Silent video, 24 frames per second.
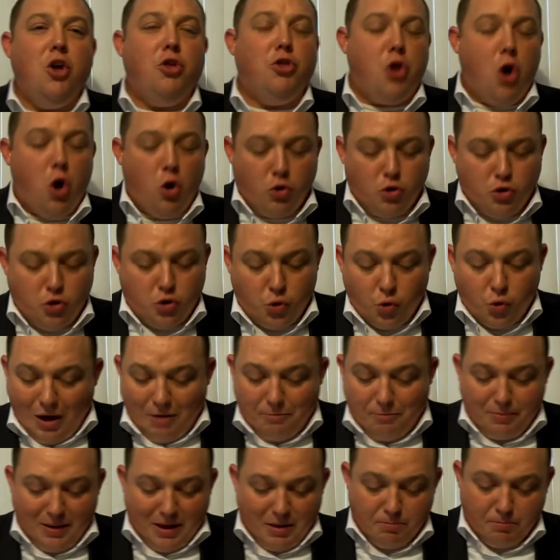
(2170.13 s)
those who
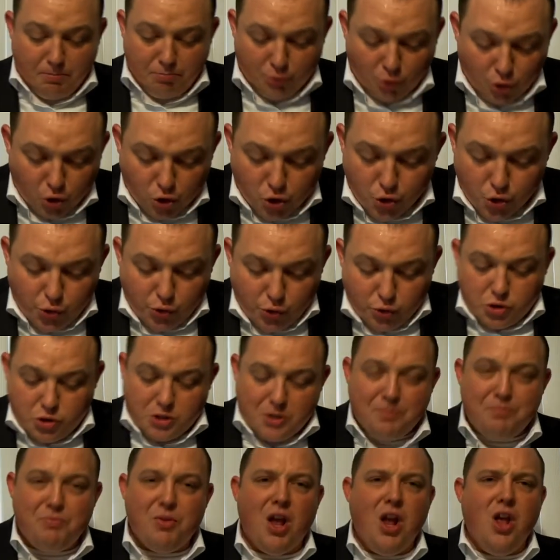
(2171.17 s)
have been
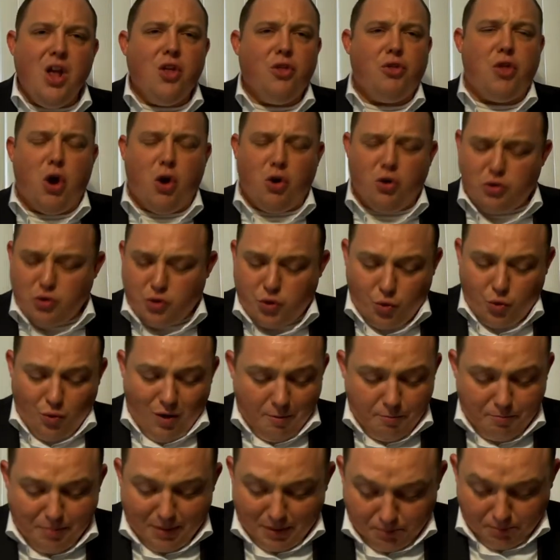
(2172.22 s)
bruised, those who
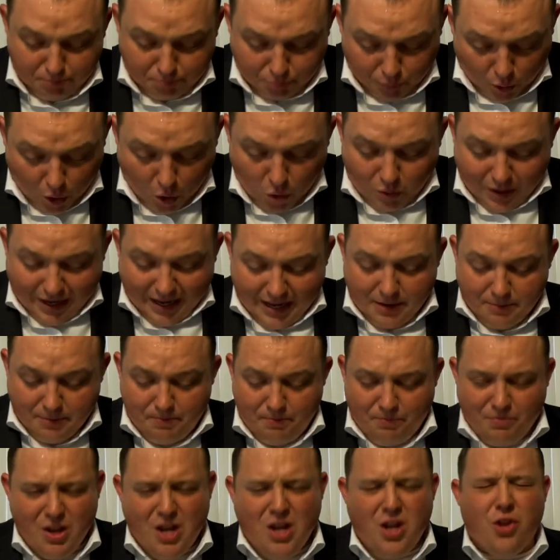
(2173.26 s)
have been
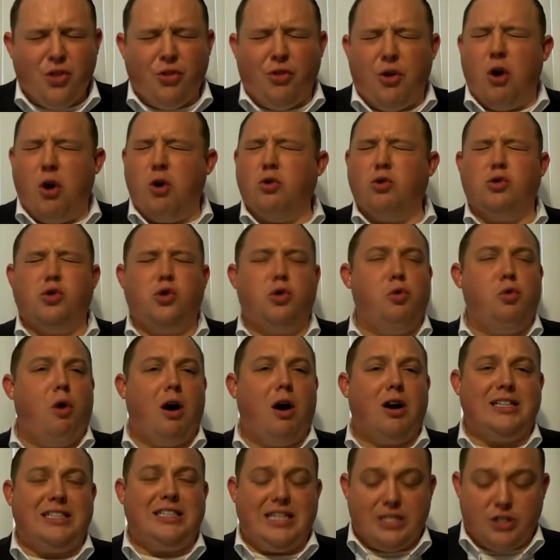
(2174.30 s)
broken, those who
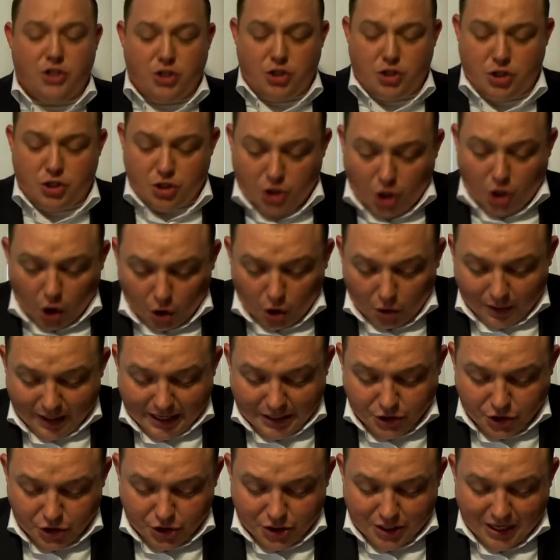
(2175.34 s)
are
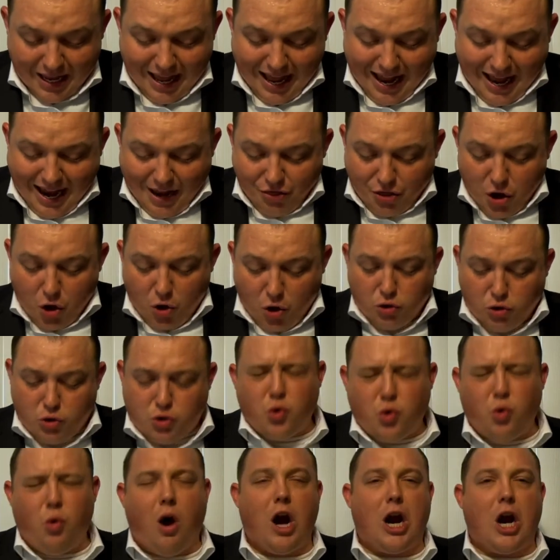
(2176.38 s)
discouraged, those
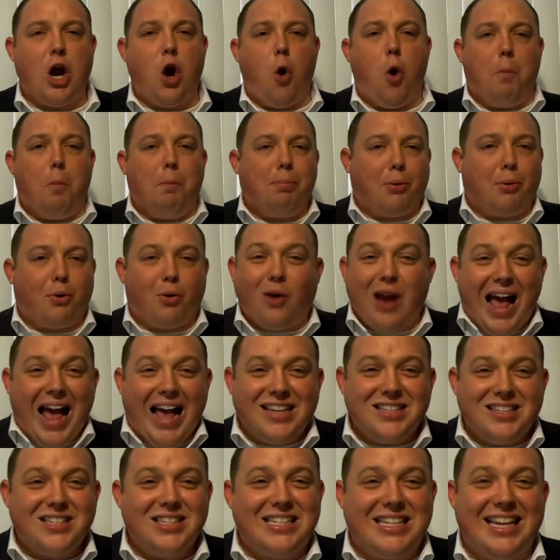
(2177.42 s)
who are
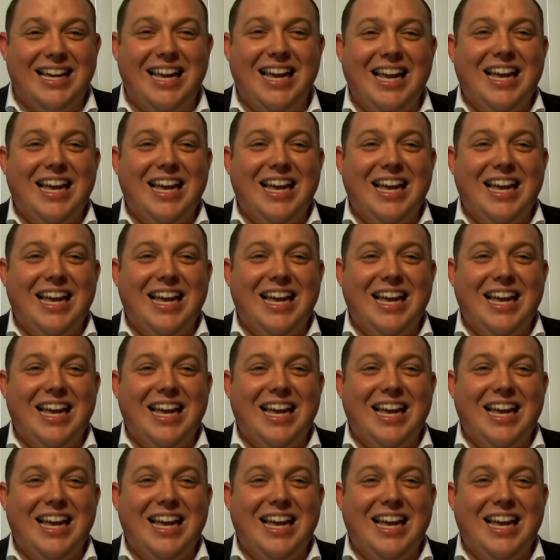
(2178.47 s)
oppressed